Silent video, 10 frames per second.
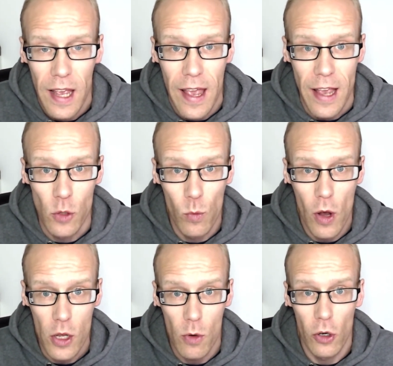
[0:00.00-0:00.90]
is where
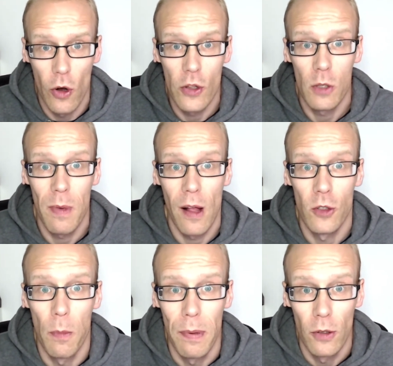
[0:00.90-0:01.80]
you are going to be able to
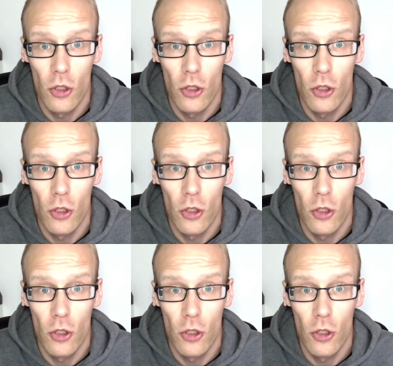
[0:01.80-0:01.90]
build